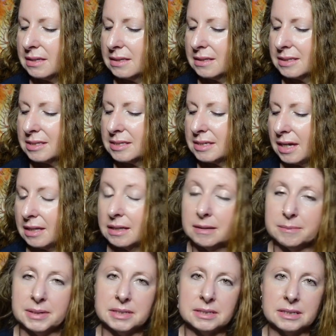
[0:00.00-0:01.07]
this is not
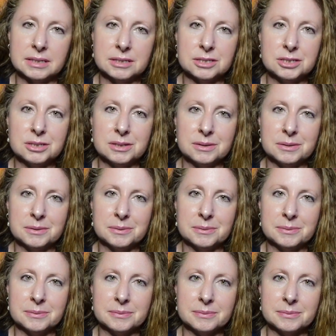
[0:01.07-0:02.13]
limited
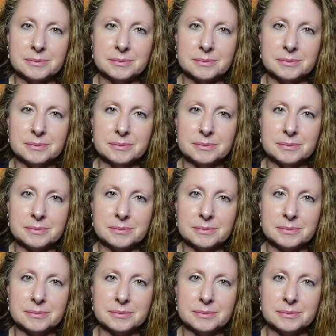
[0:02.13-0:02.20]
to